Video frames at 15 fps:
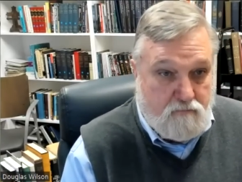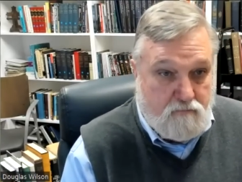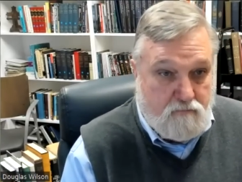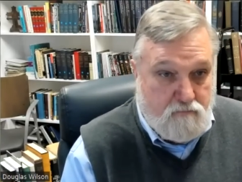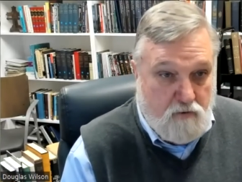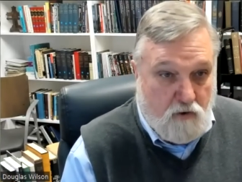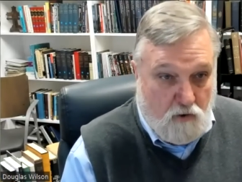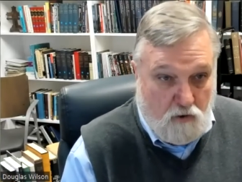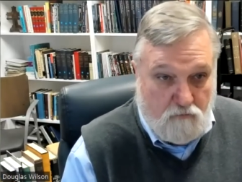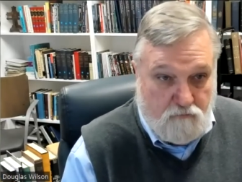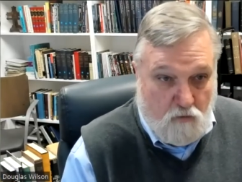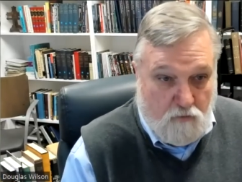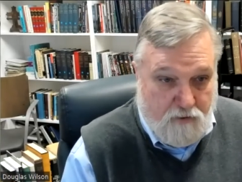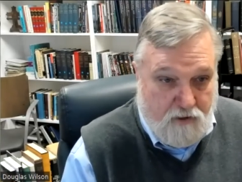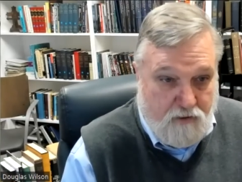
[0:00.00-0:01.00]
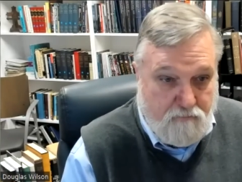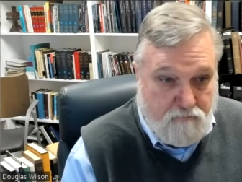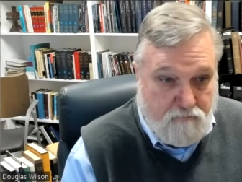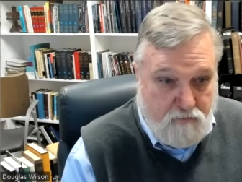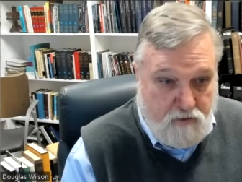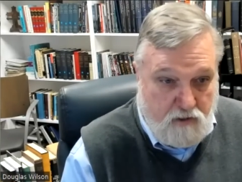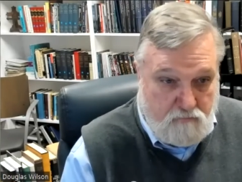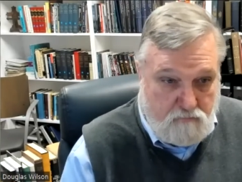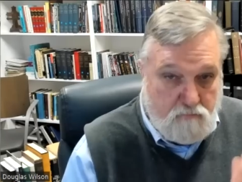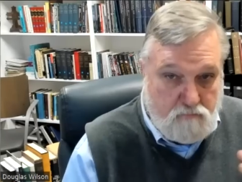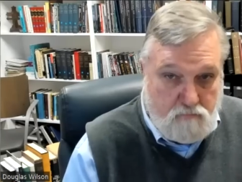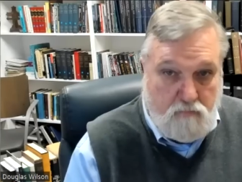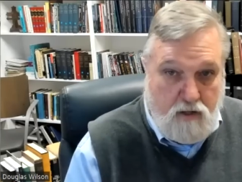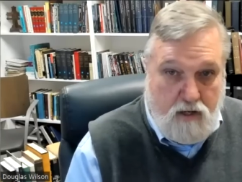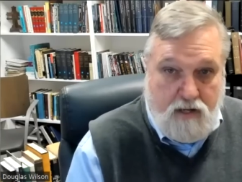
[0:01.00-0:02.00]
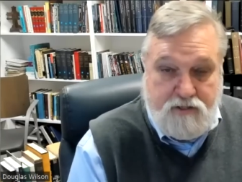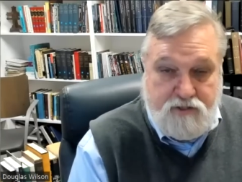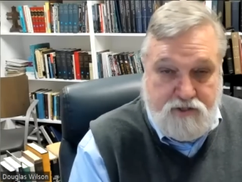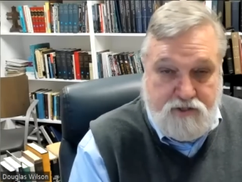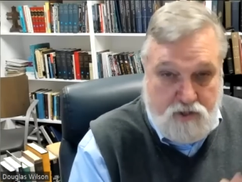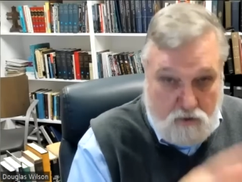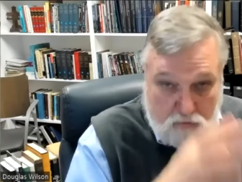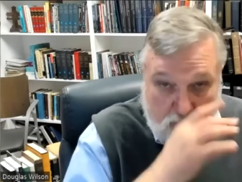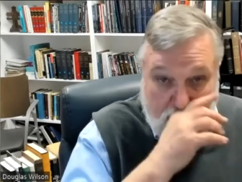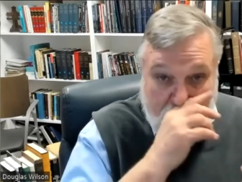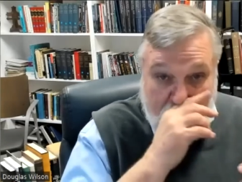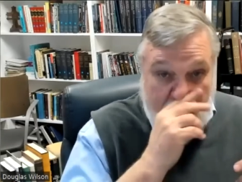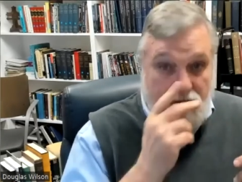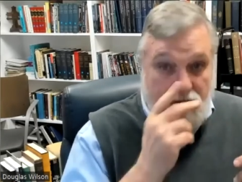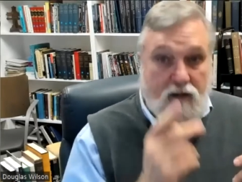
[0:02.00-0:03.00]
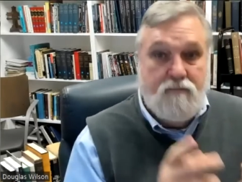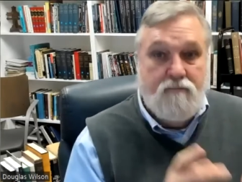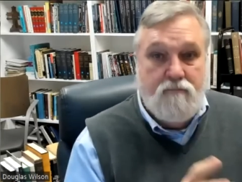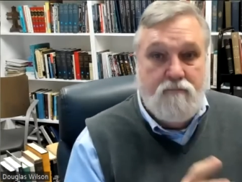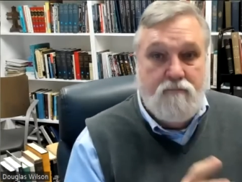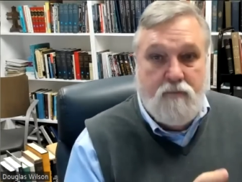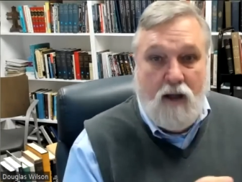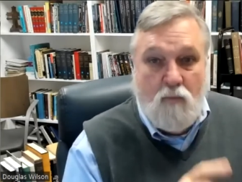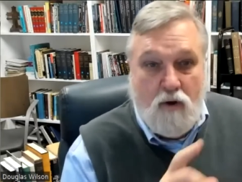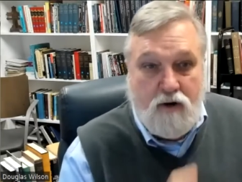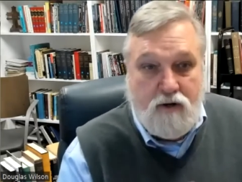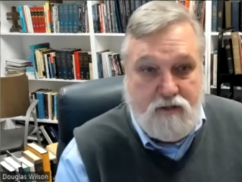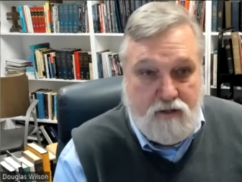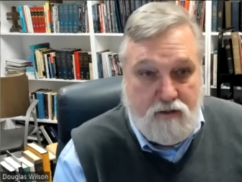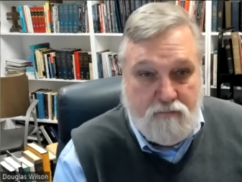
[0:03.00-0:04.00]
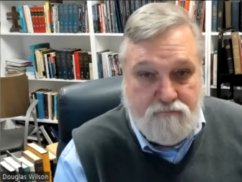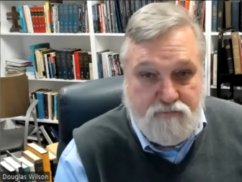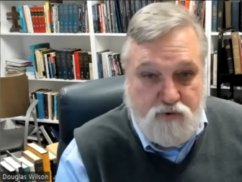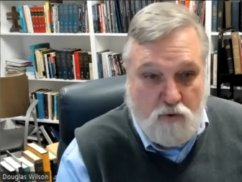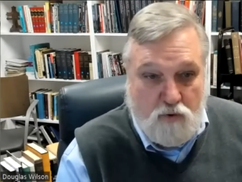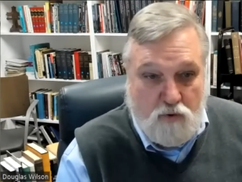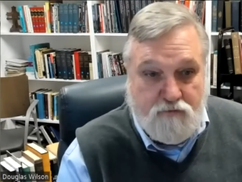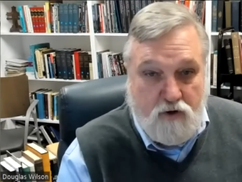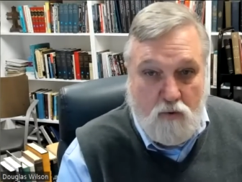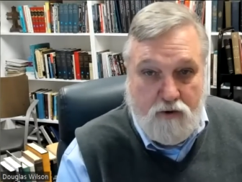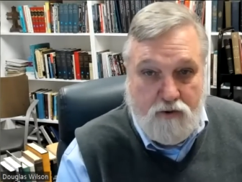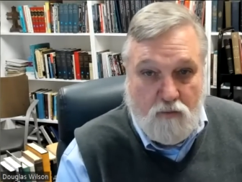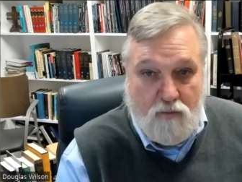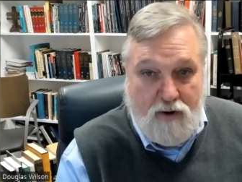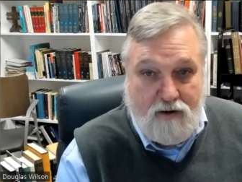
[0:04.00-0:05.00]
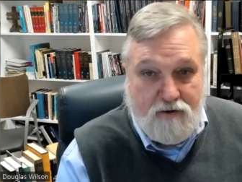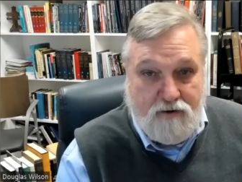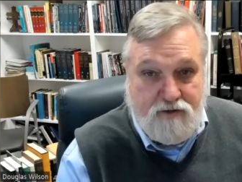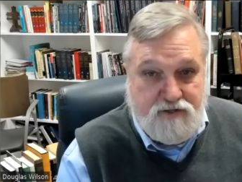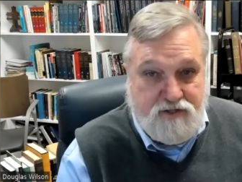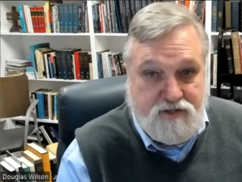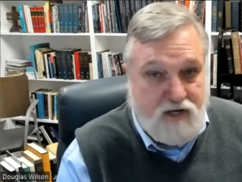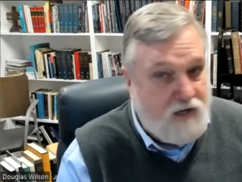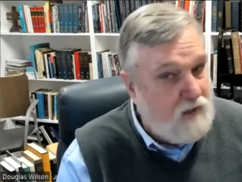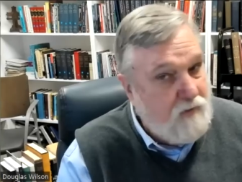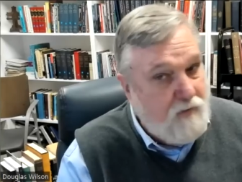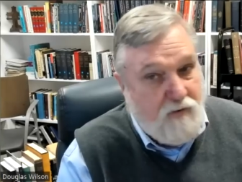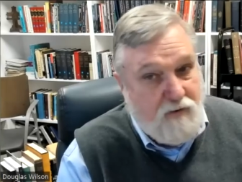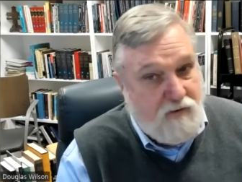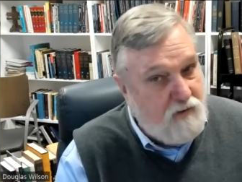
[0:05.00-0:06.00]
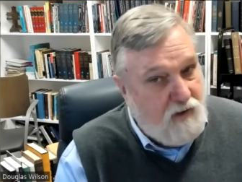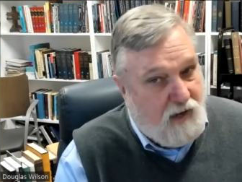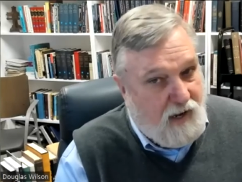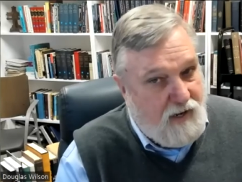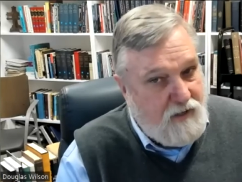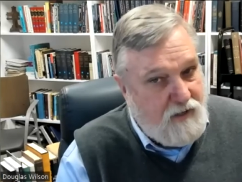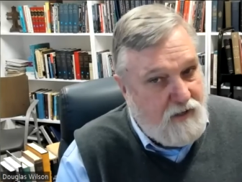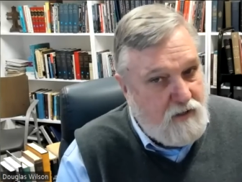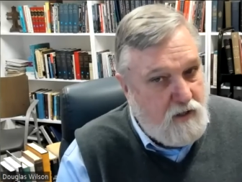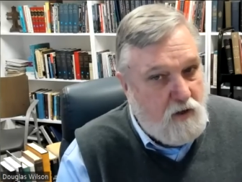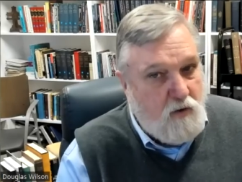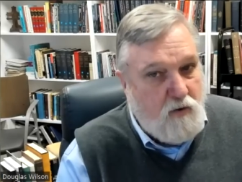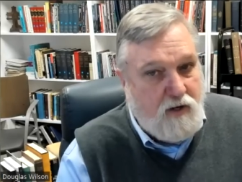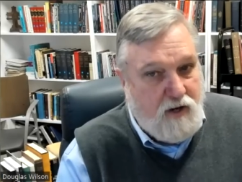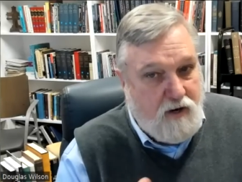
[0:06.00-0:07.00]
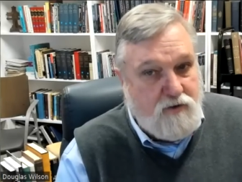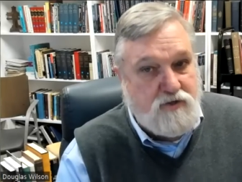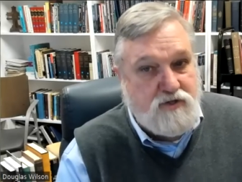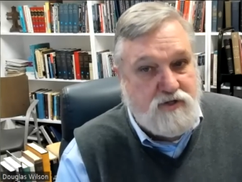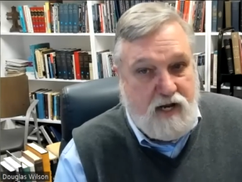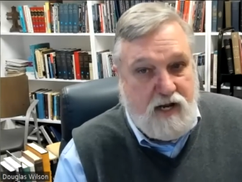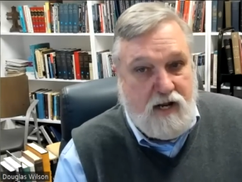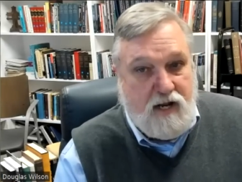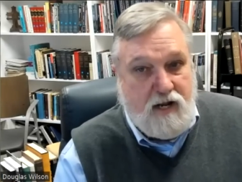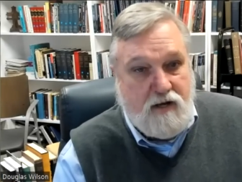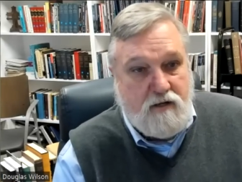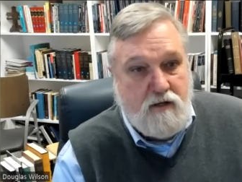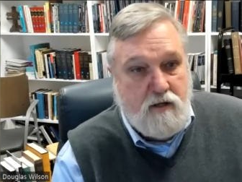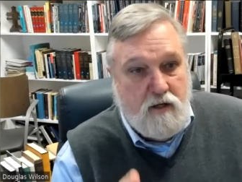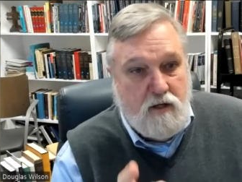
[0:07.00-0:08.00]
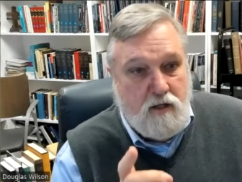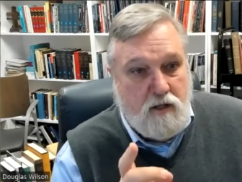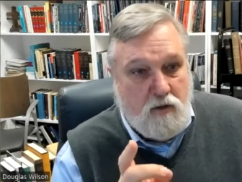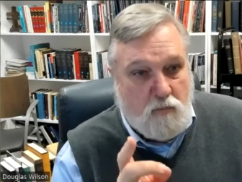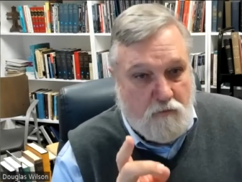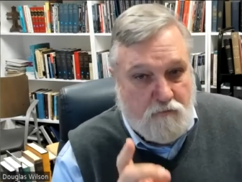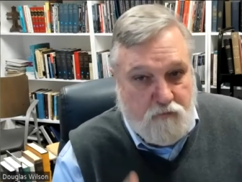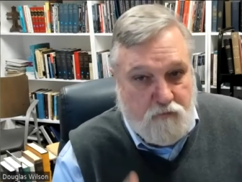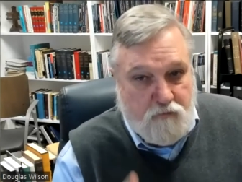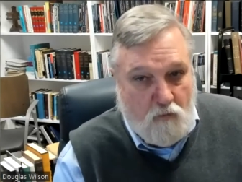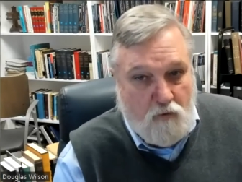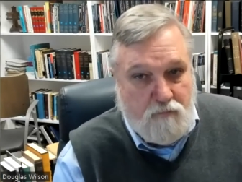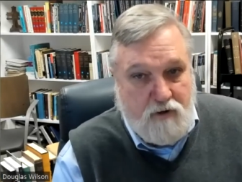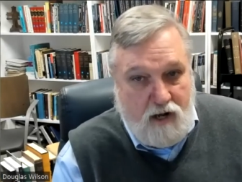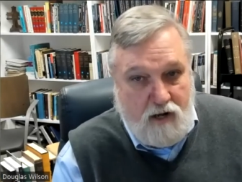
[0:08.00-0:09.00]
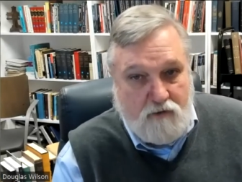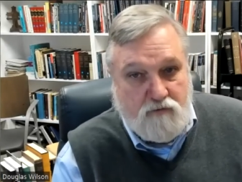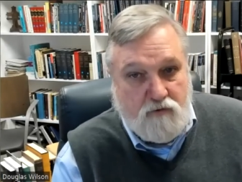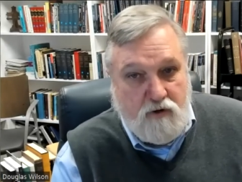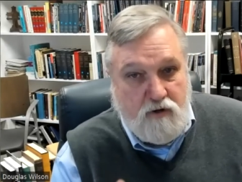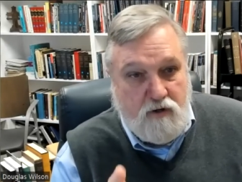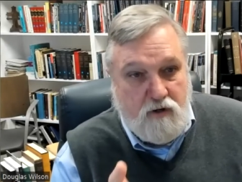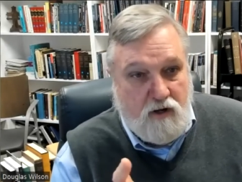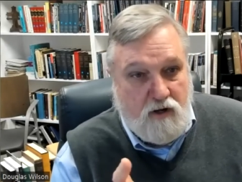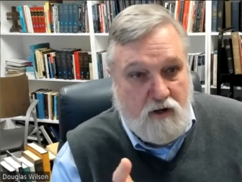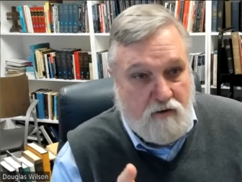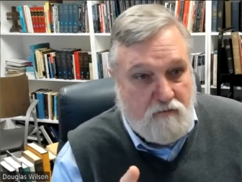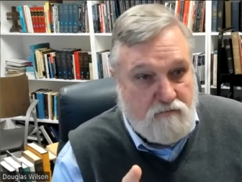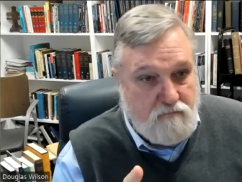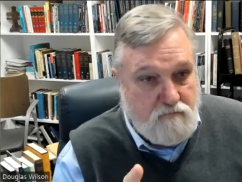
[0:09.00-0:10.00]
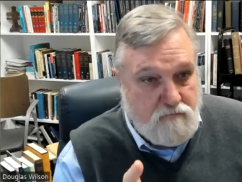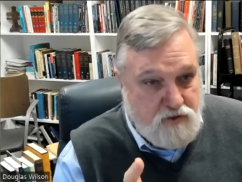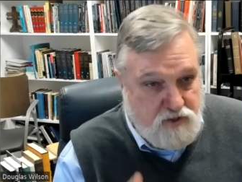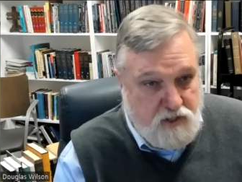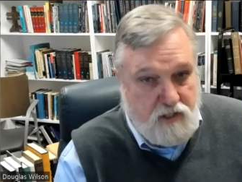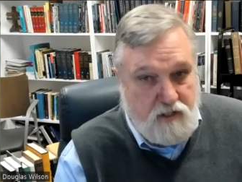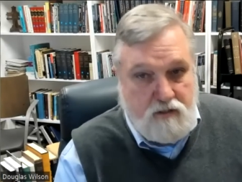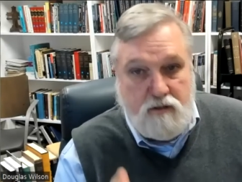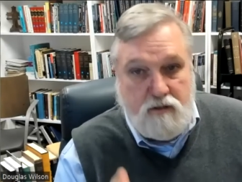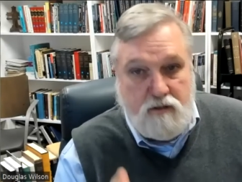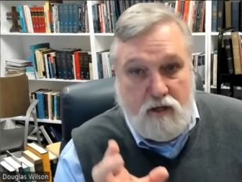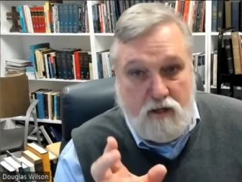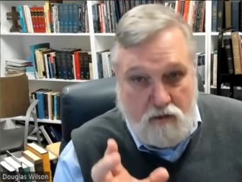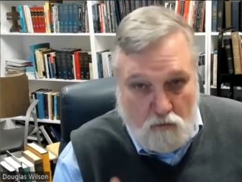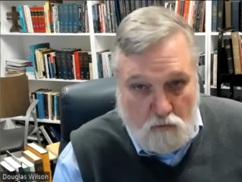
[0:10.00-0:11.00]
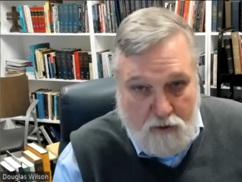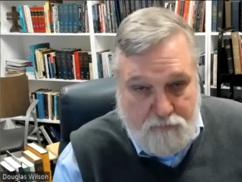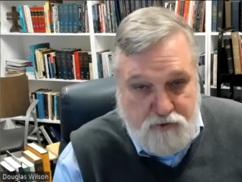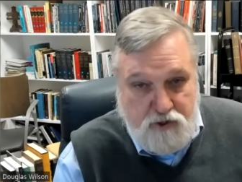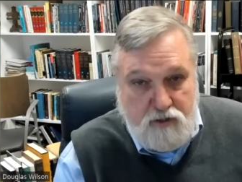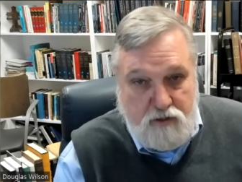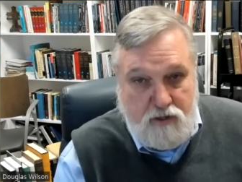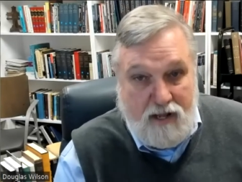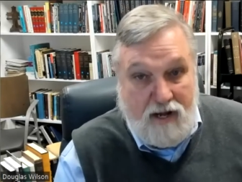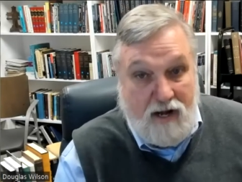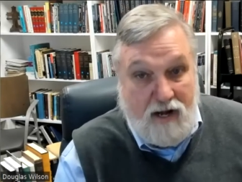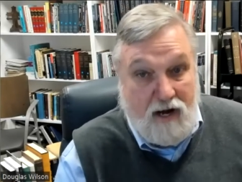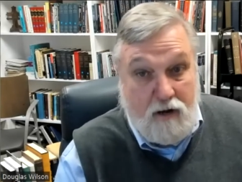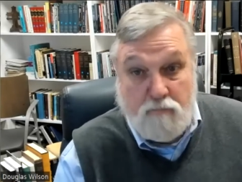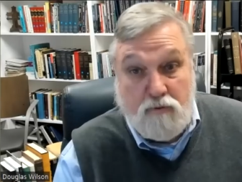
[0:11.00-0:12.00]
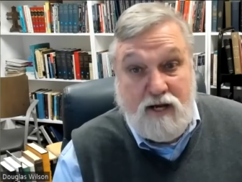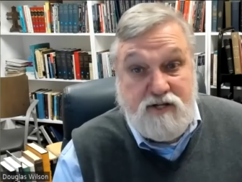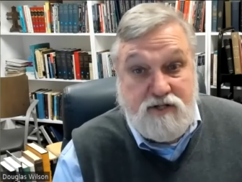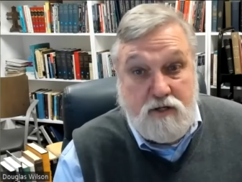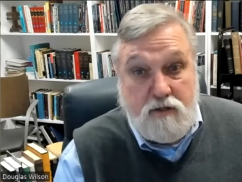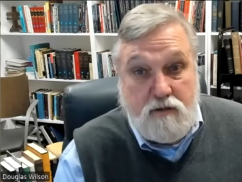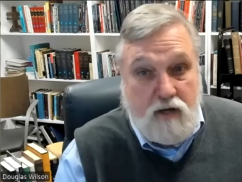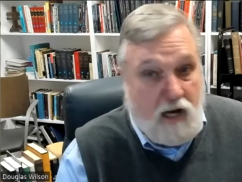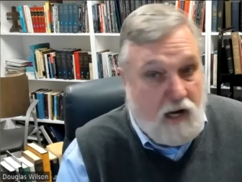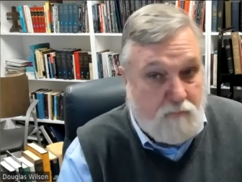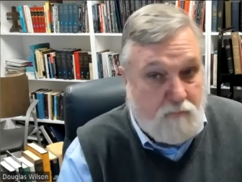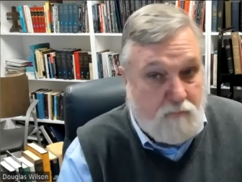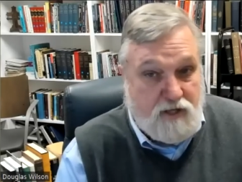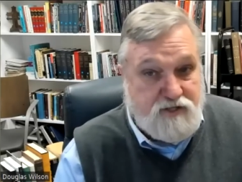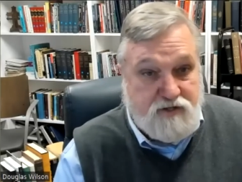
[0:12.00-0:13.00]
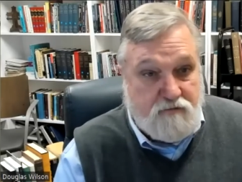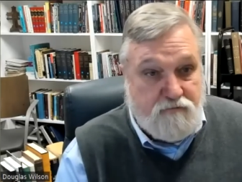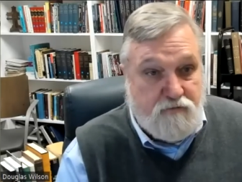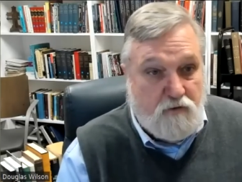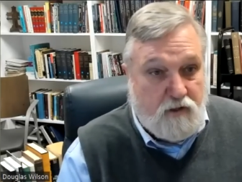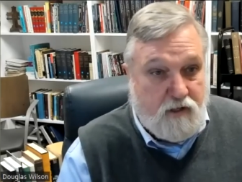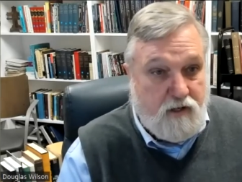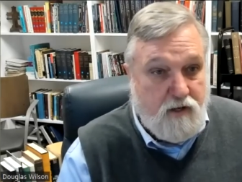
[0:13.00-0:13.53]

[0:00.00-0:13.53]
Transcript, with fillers: hurdle for me to. And so uh, I wanted to sort of go on the record and say, I know and understand the reformed doctrine of sin and corruption, and I embrace it. I embrace it fully.